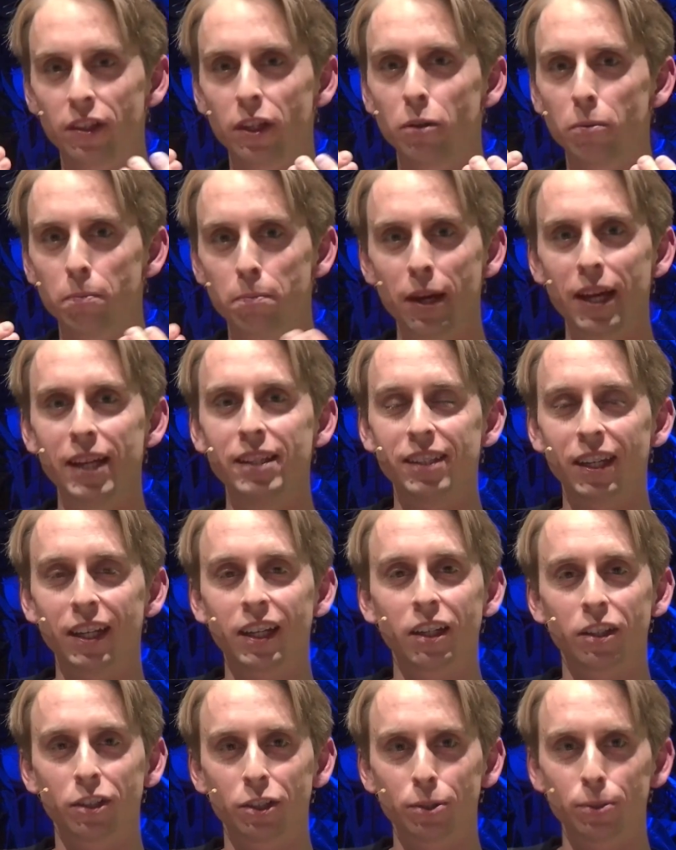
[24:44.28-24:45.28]

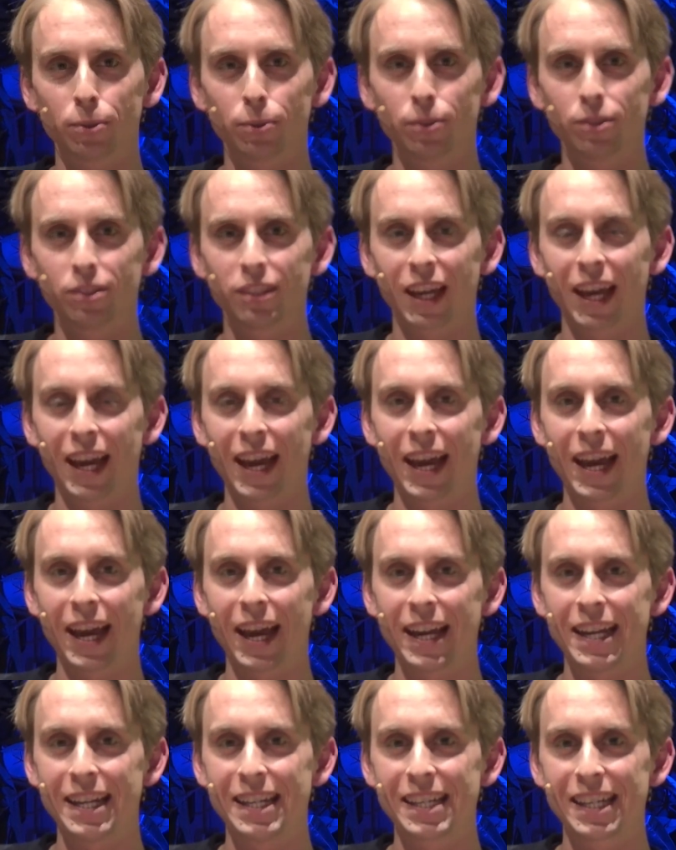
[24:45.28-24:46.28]
basic tools.
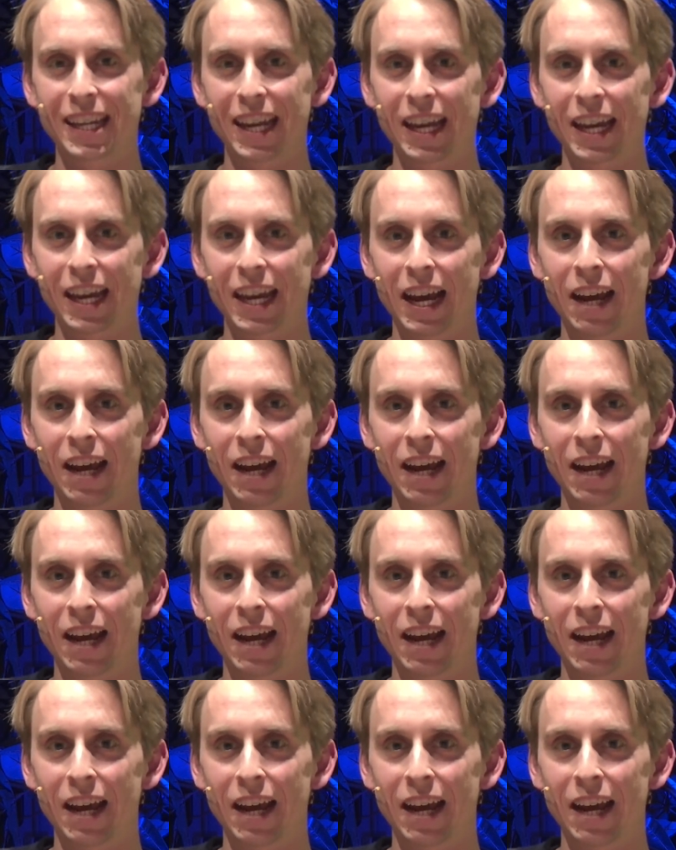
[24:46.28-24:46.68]
And uh,